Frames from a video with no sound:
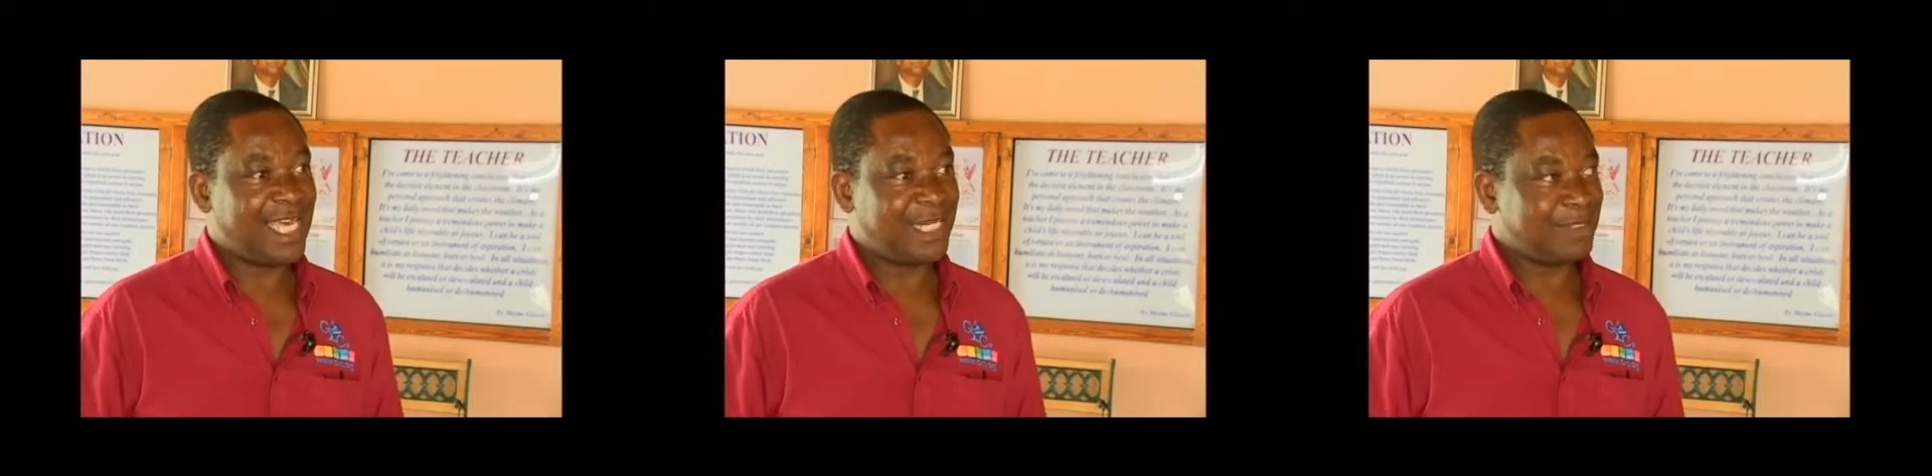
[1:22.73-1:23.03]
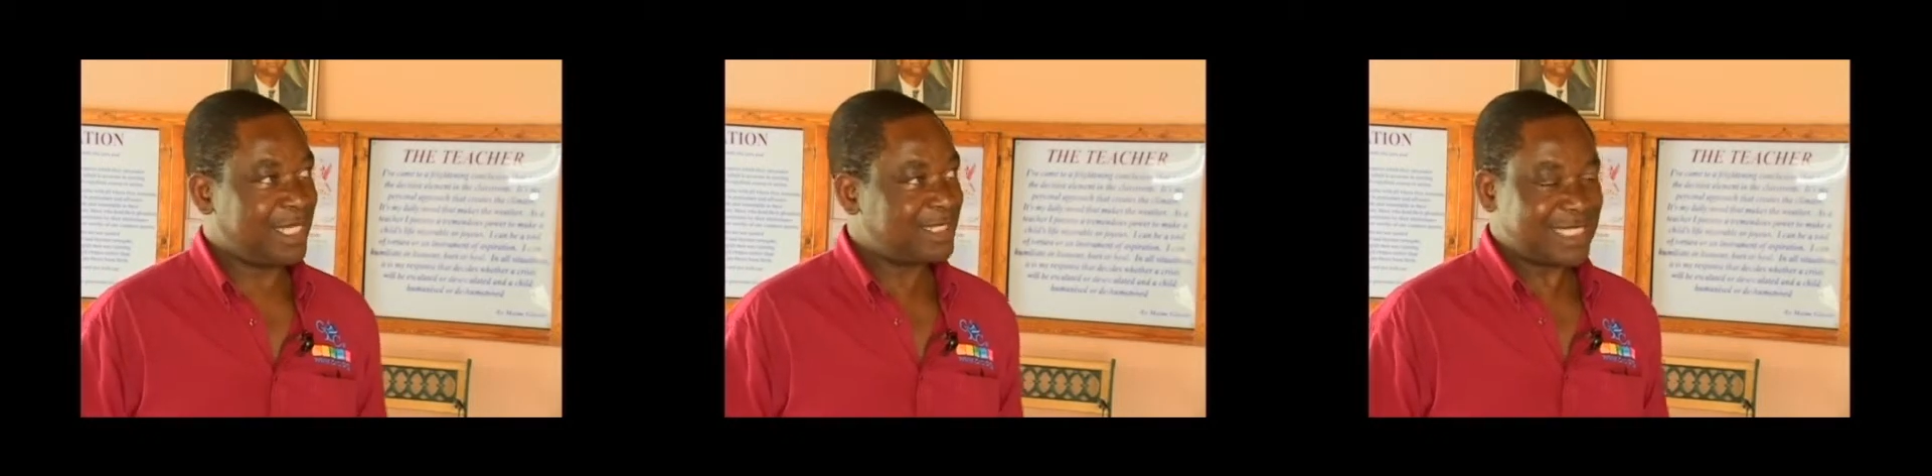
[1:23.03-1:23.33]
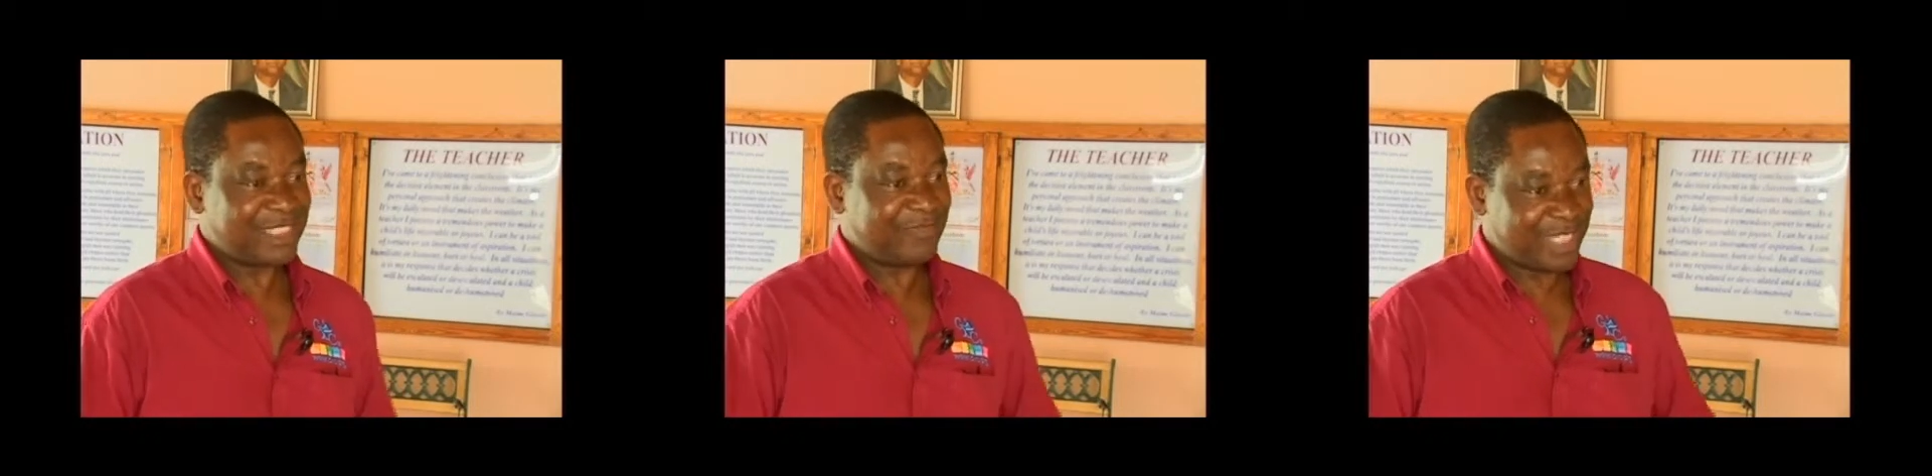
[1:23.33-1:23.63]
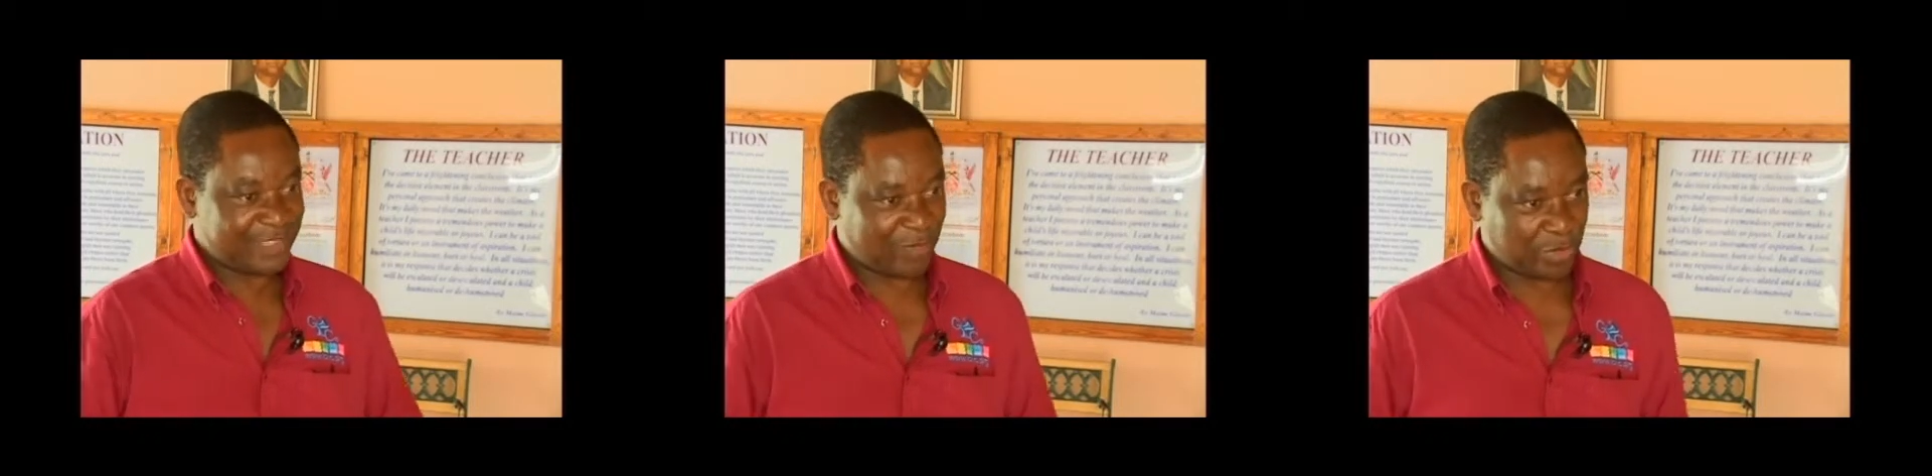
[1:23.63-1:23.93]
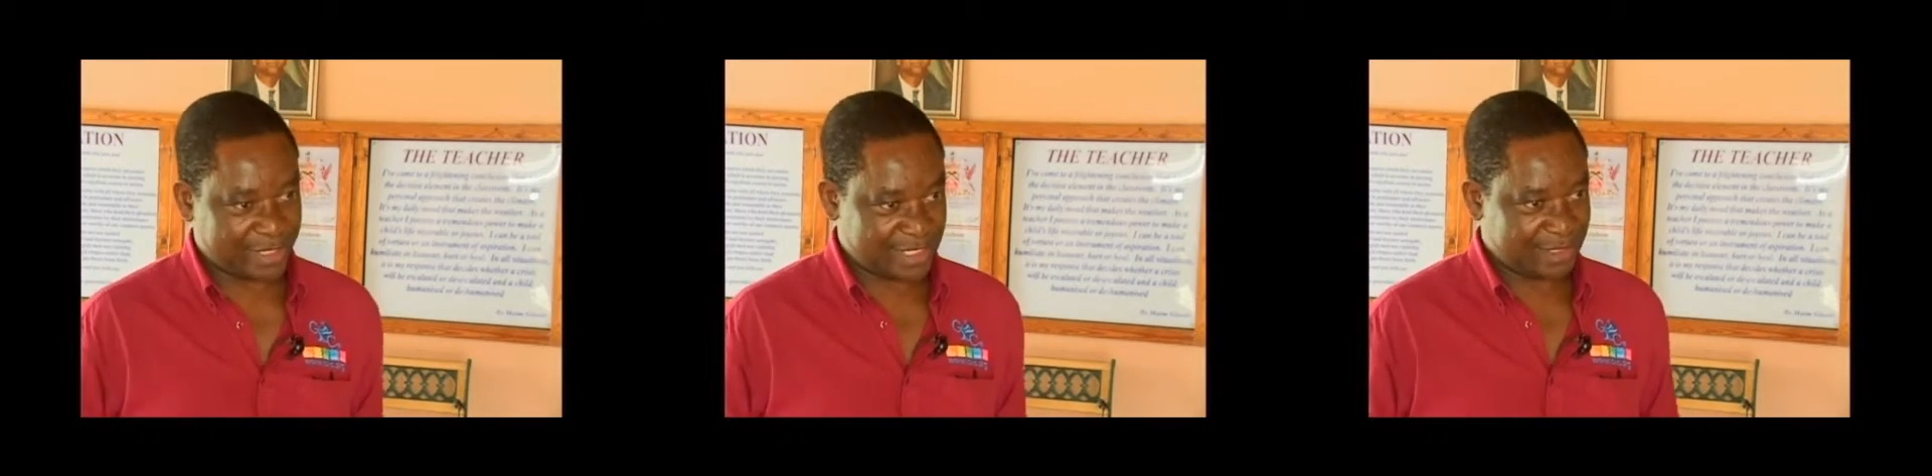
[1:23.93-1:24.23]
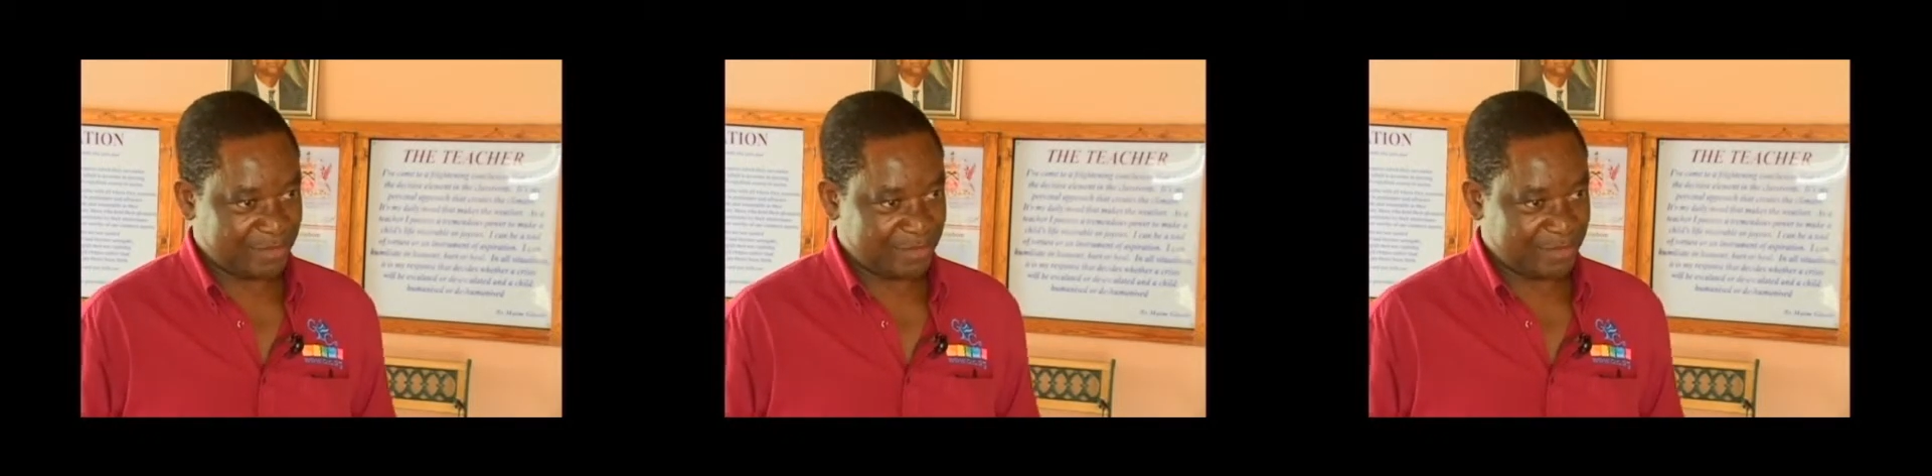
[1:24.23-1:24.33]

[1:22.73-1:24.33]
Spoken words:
and get certificates for it,